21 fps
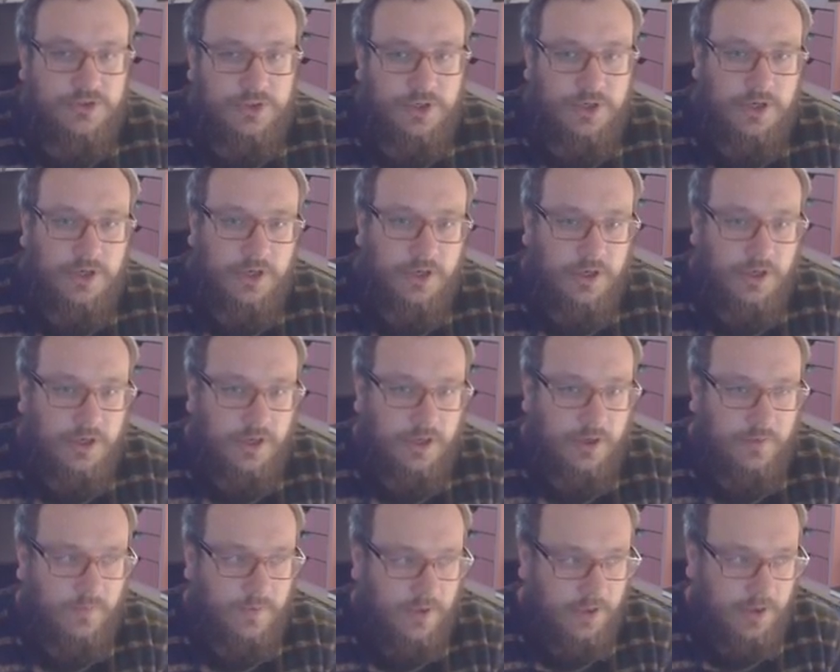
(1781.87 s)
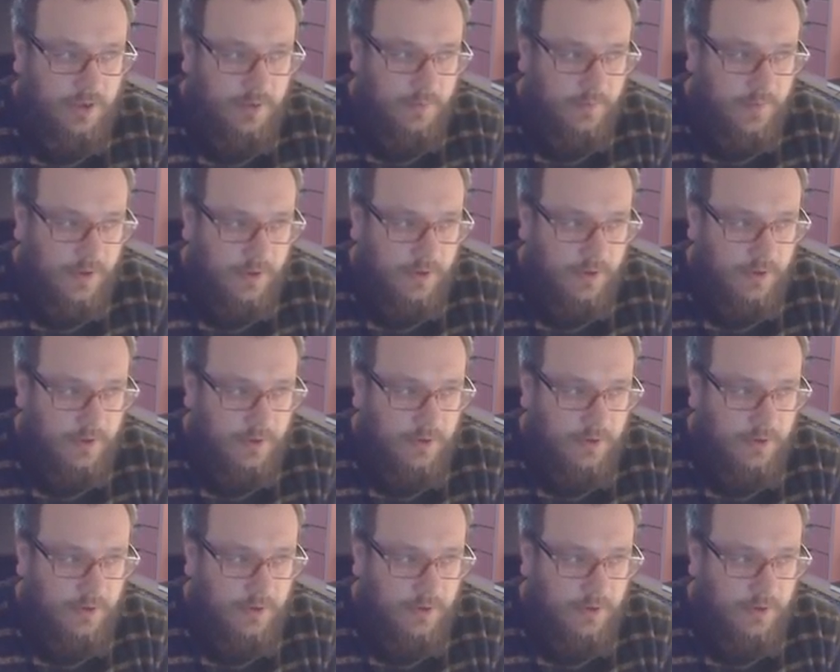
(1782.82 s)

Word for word: I'm thinking about,